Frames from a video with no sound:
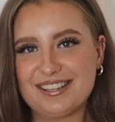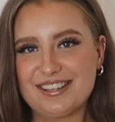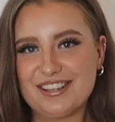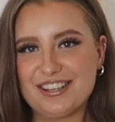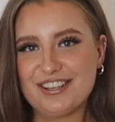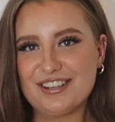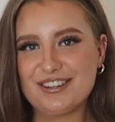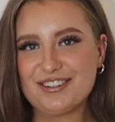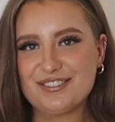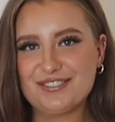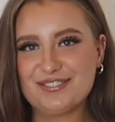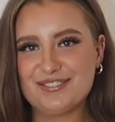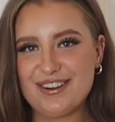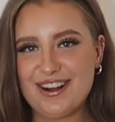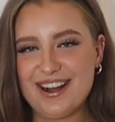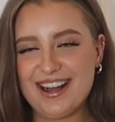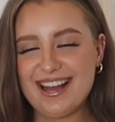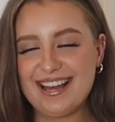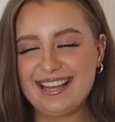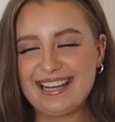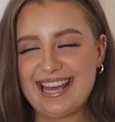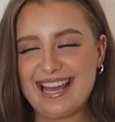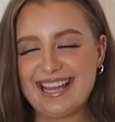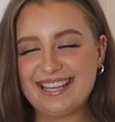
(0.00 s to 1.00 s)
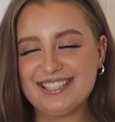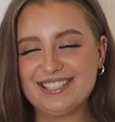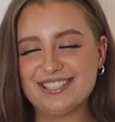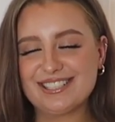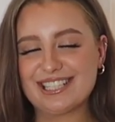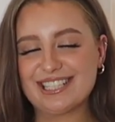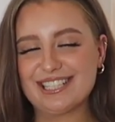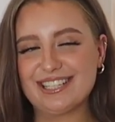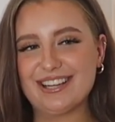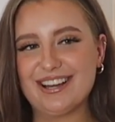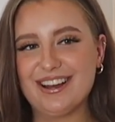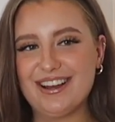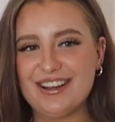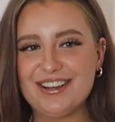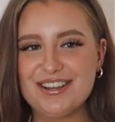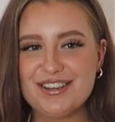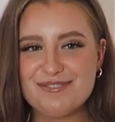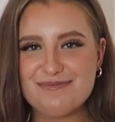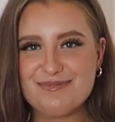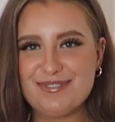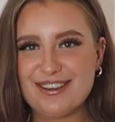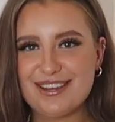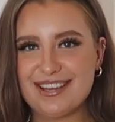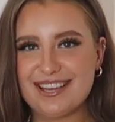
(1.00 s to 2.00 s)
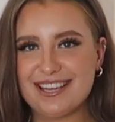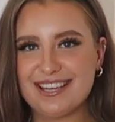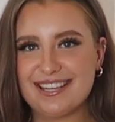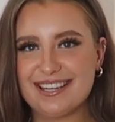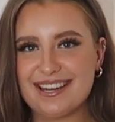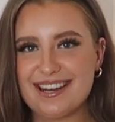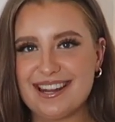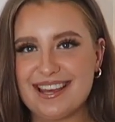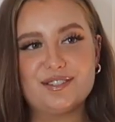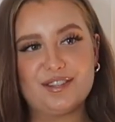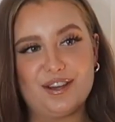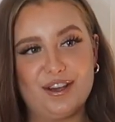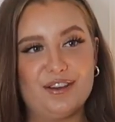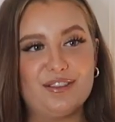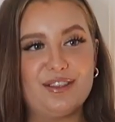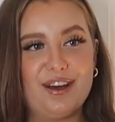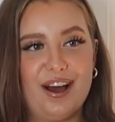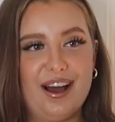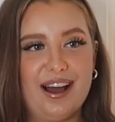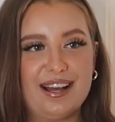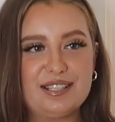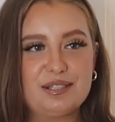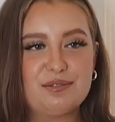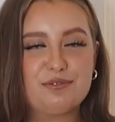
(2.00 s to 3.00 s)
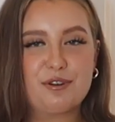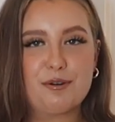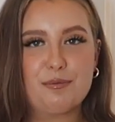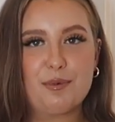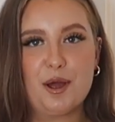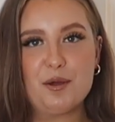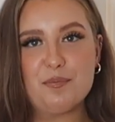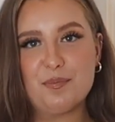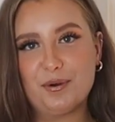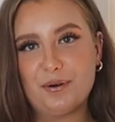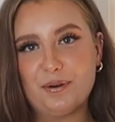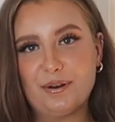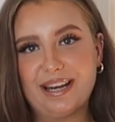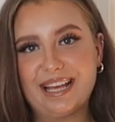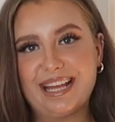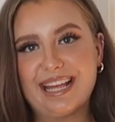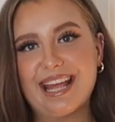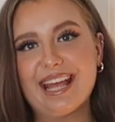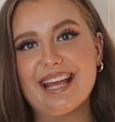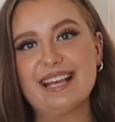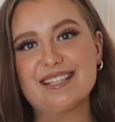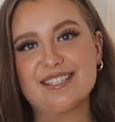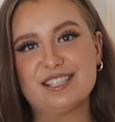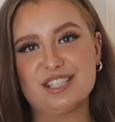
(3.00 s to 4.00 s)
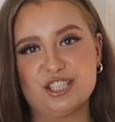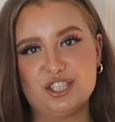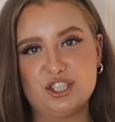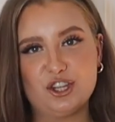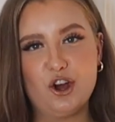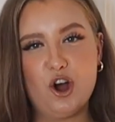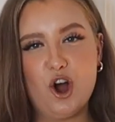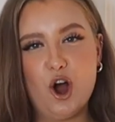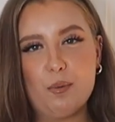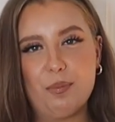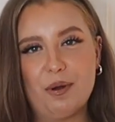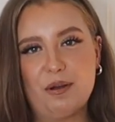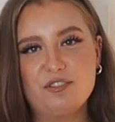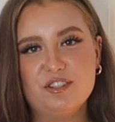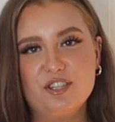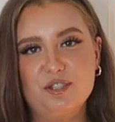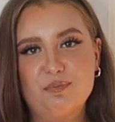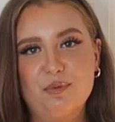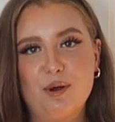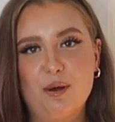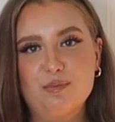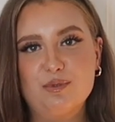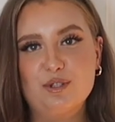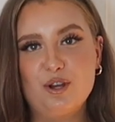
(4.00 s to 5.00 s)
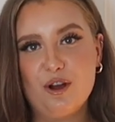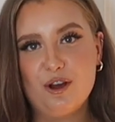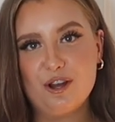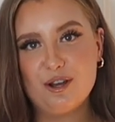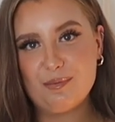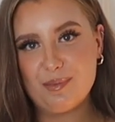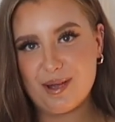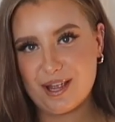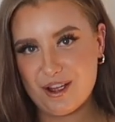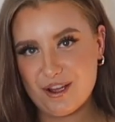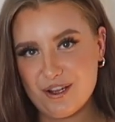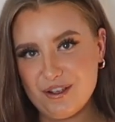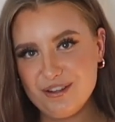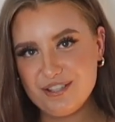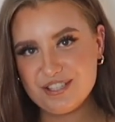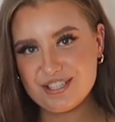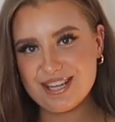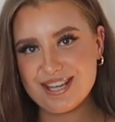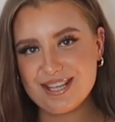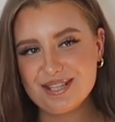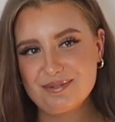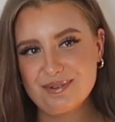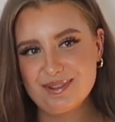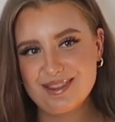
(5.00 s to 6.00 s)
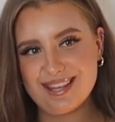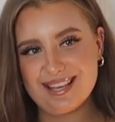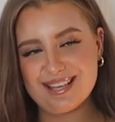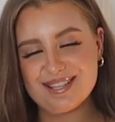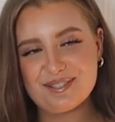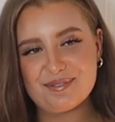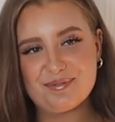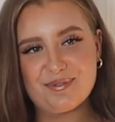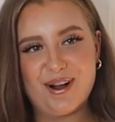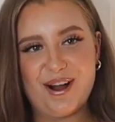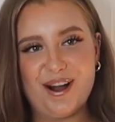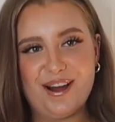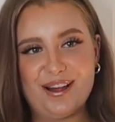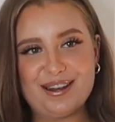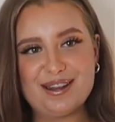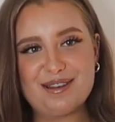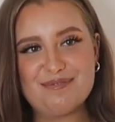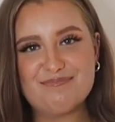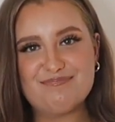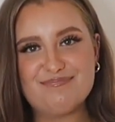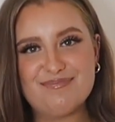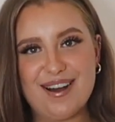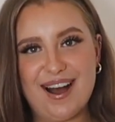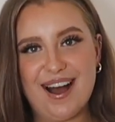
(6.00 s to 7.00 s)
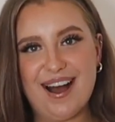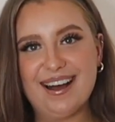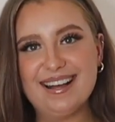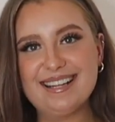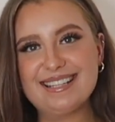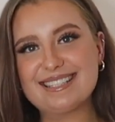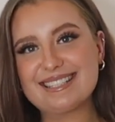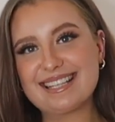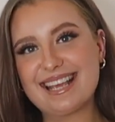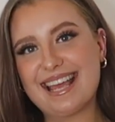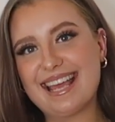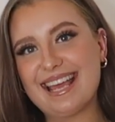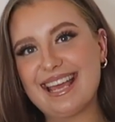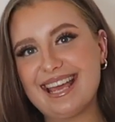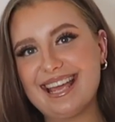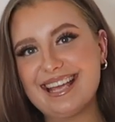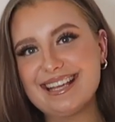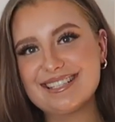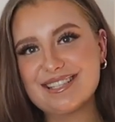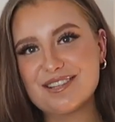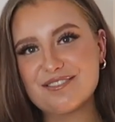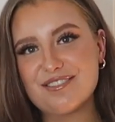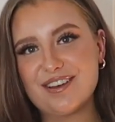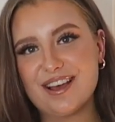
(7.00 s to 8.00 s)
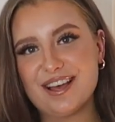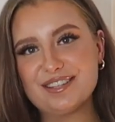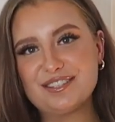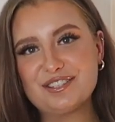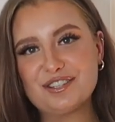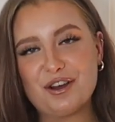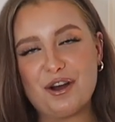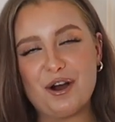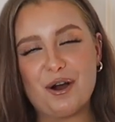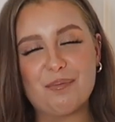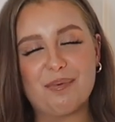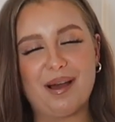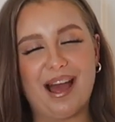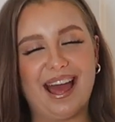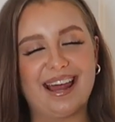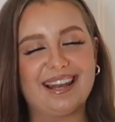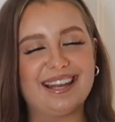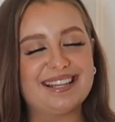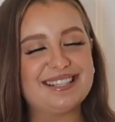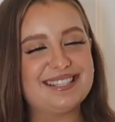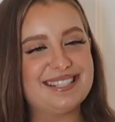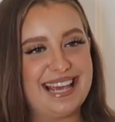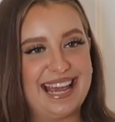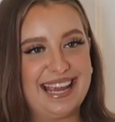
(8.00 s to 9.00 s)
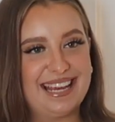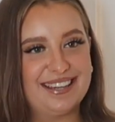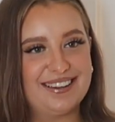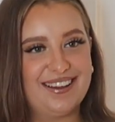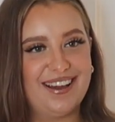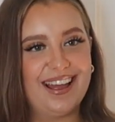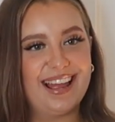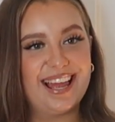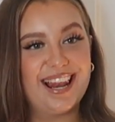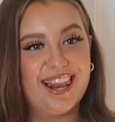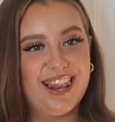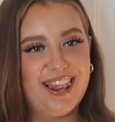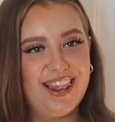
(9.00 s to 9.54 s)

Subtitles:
2, 1, and you can open. So the item from Oh Polly is the top. I've just popped on my own jeans with this one, but here is the first top and date night